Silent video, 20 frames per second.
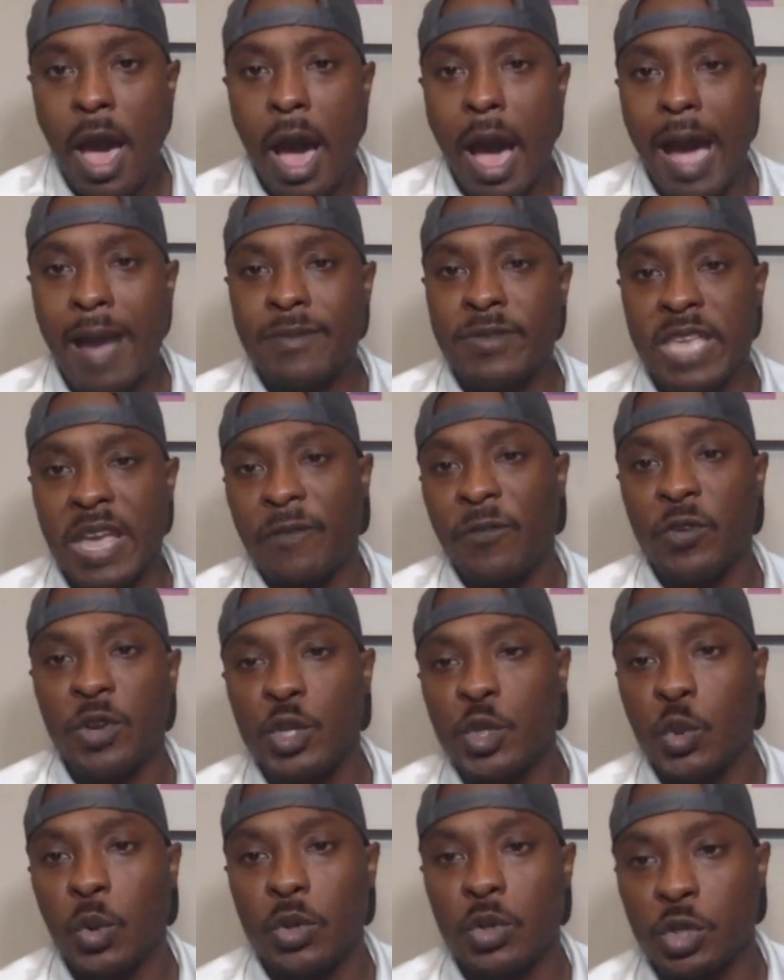I've definitely
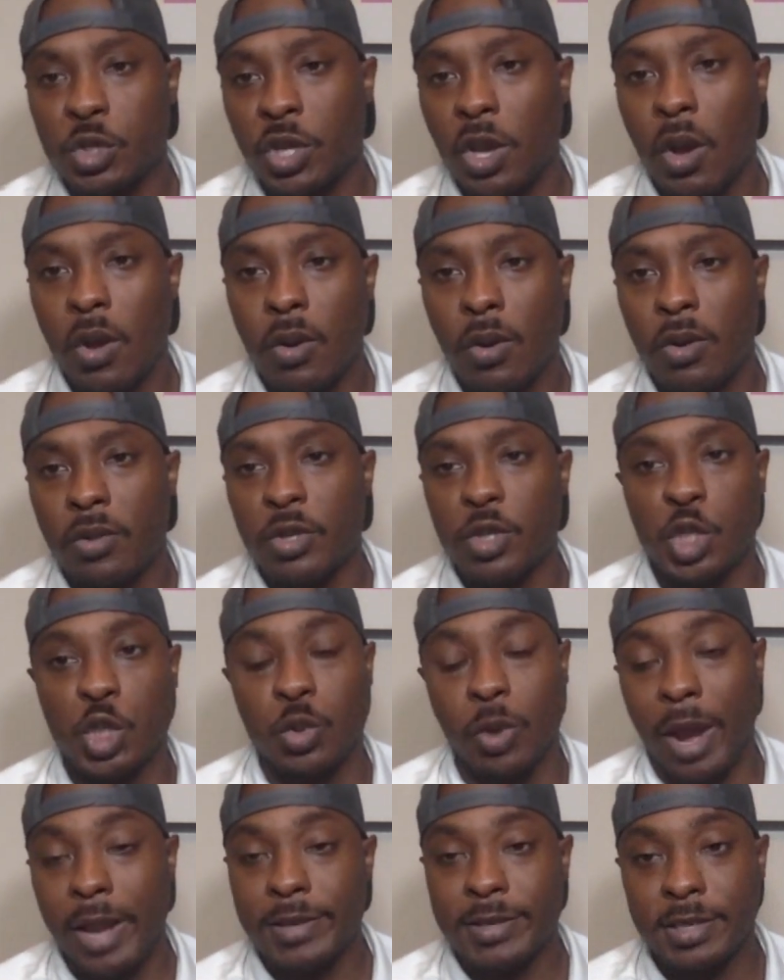enjoyed your show during this
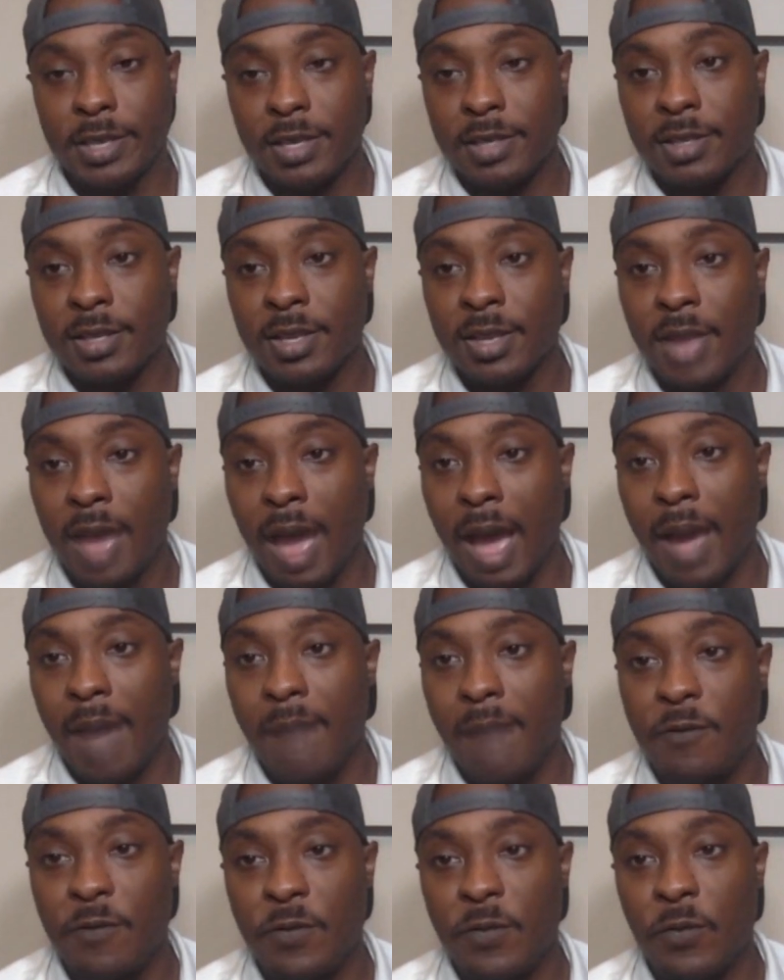dry season.
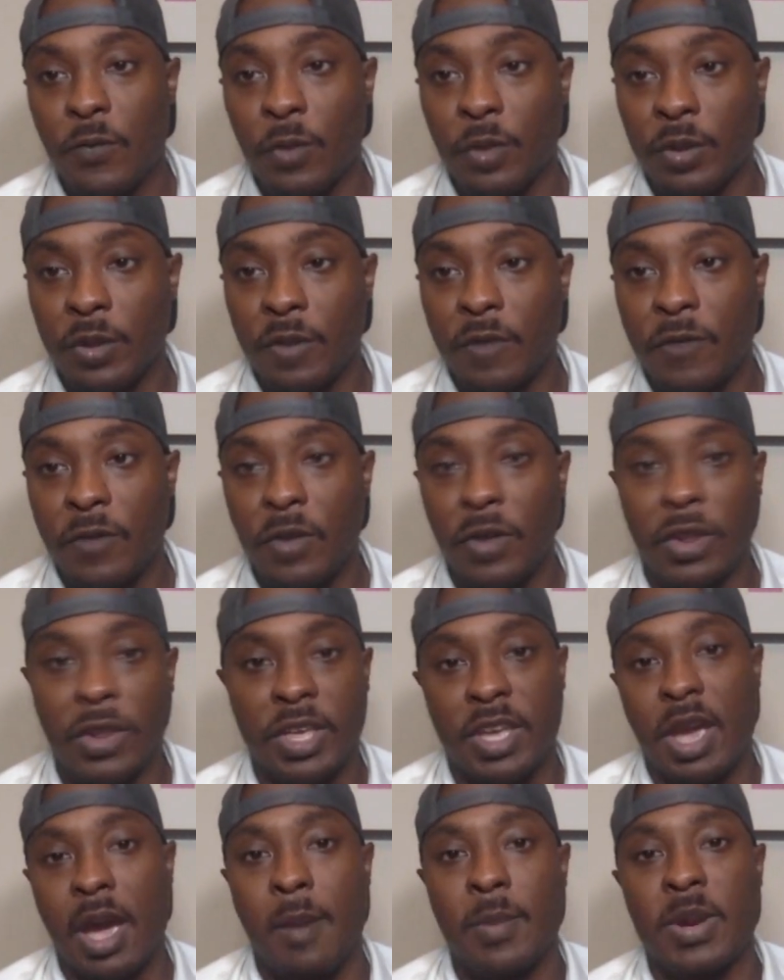I'm really feeling
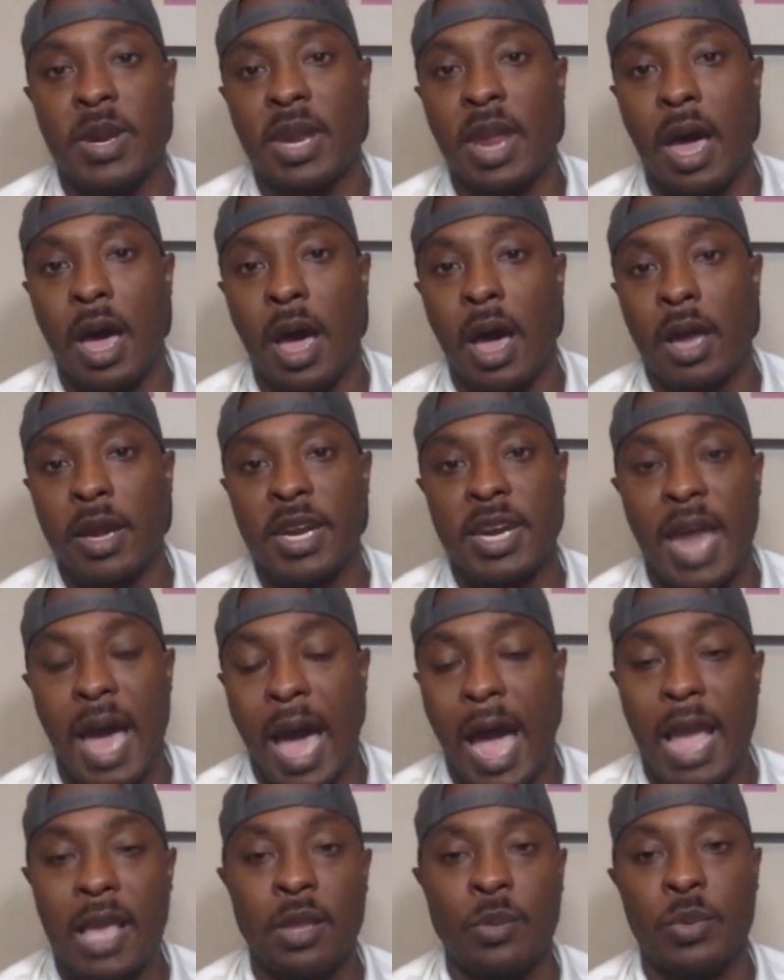like I'm on an
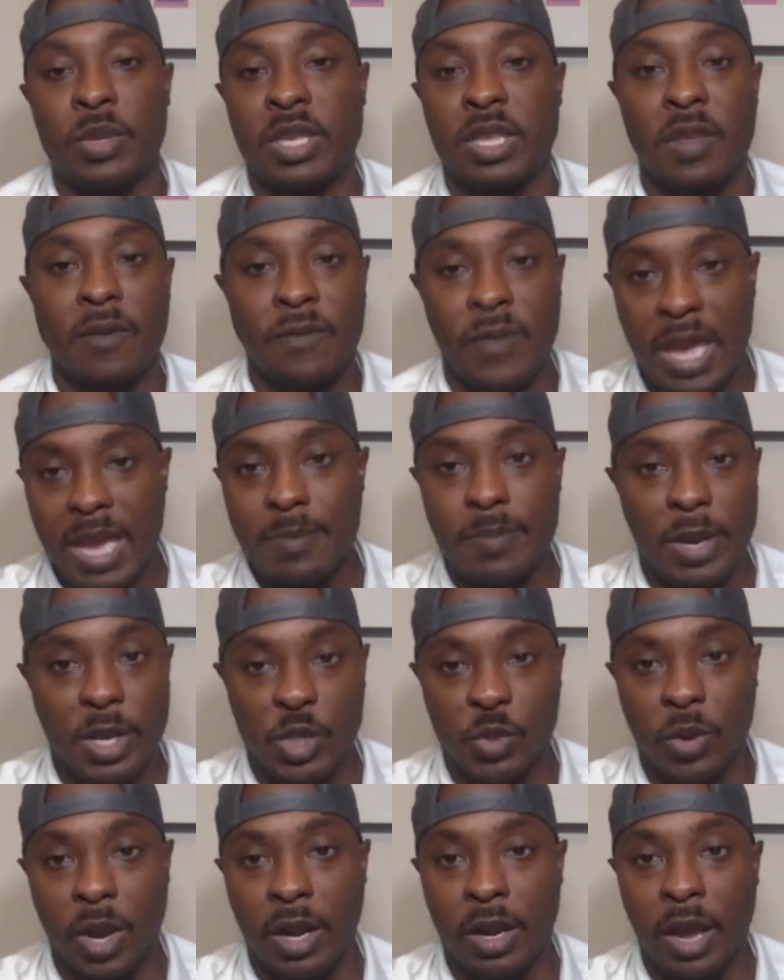island within the fan
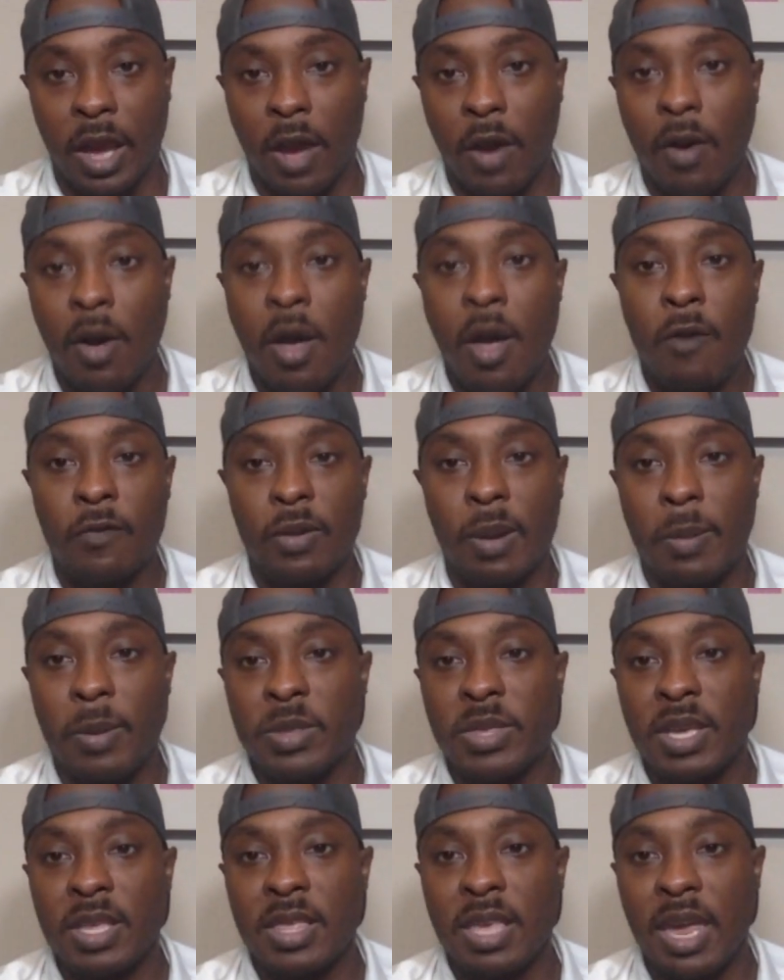base right now. From
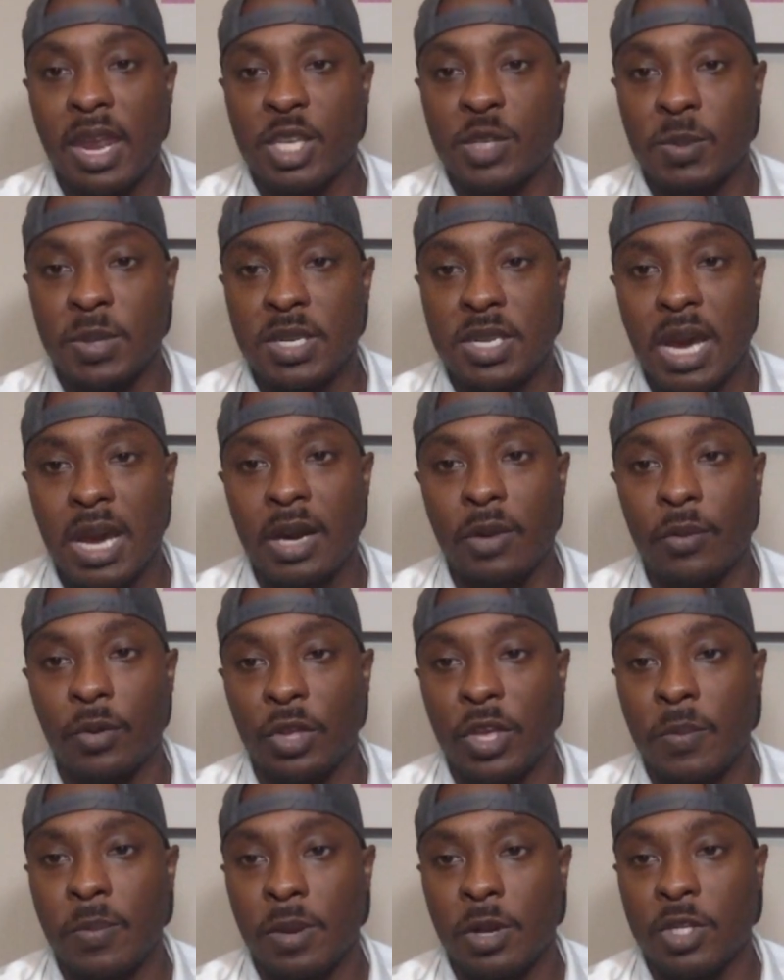everything that has been done, it
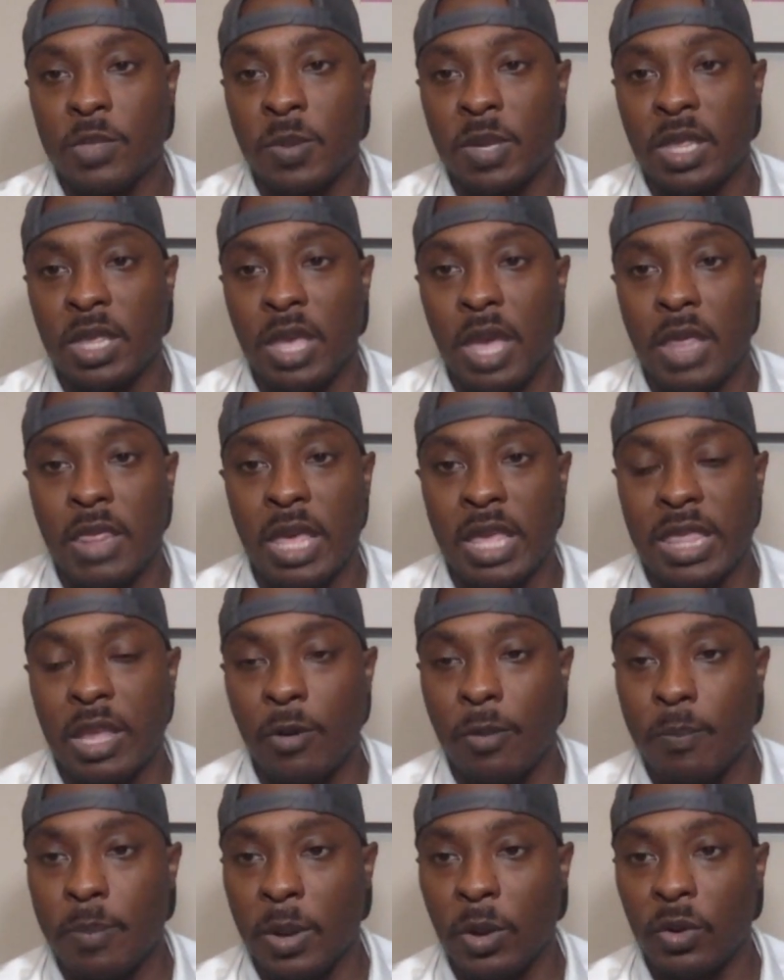really appears to me that
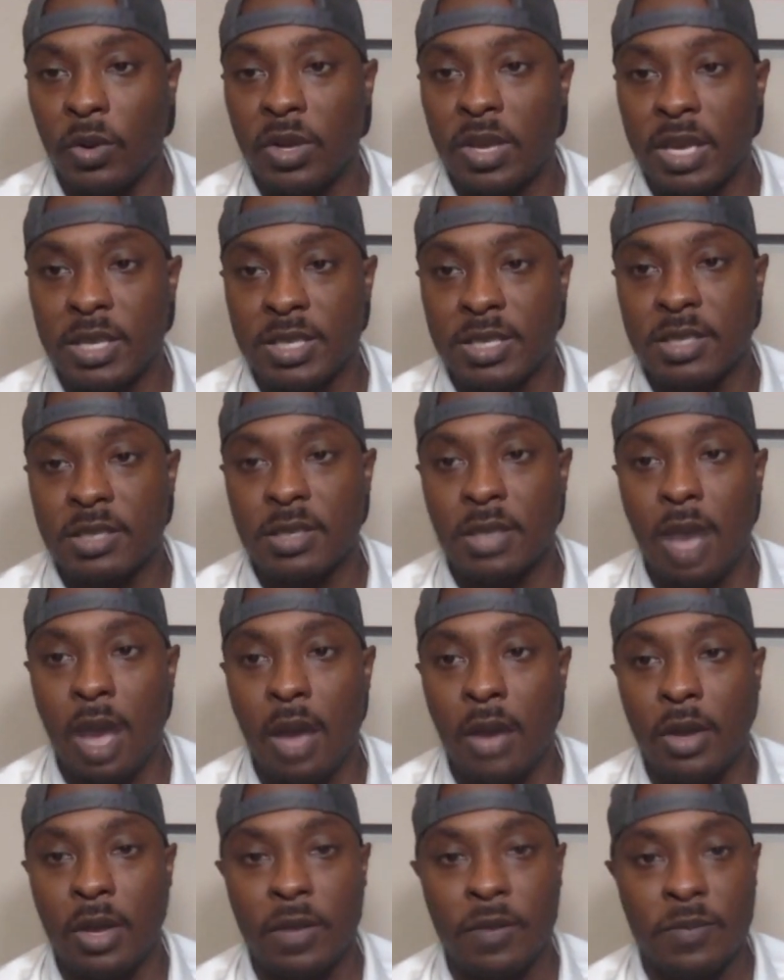they're building a
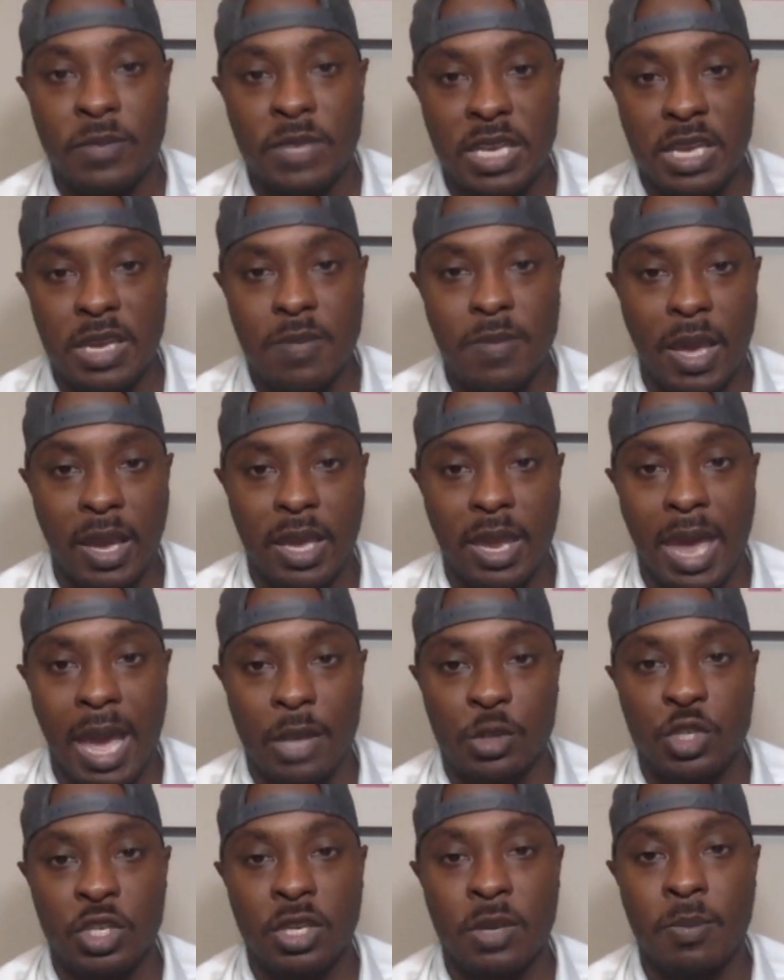solid team that can
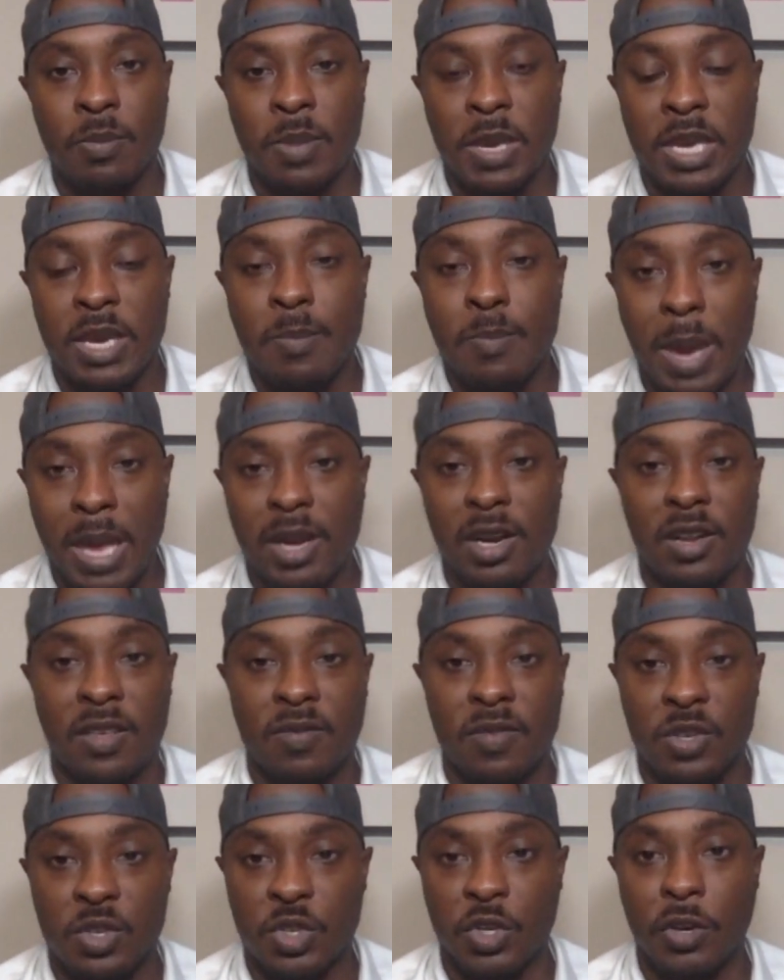actually can be competitive
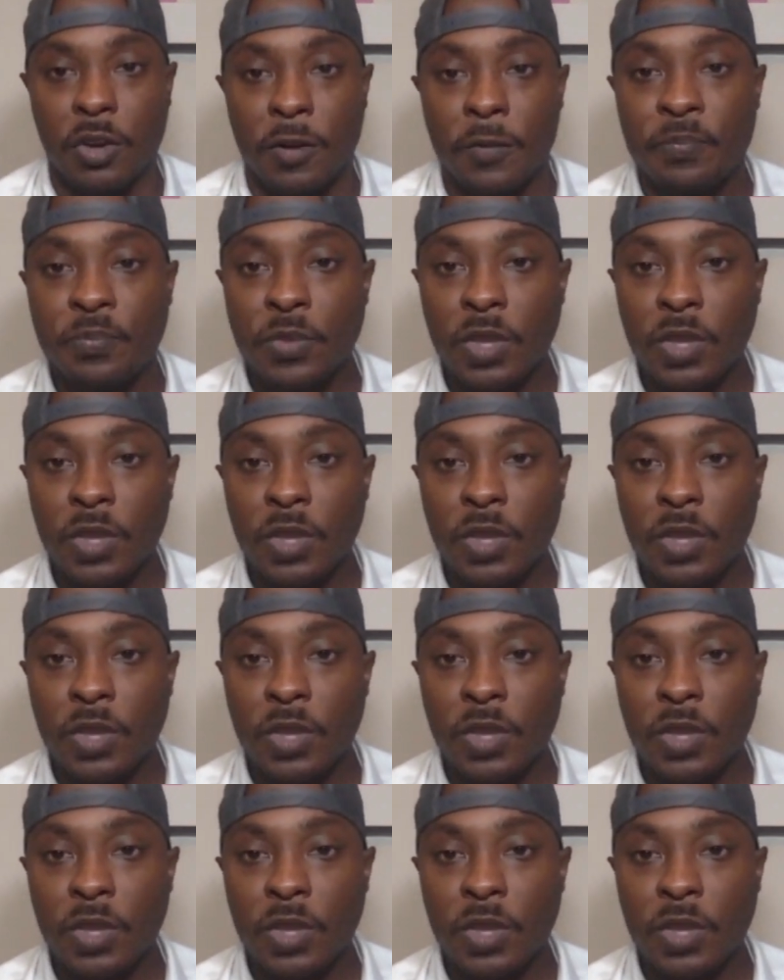this year.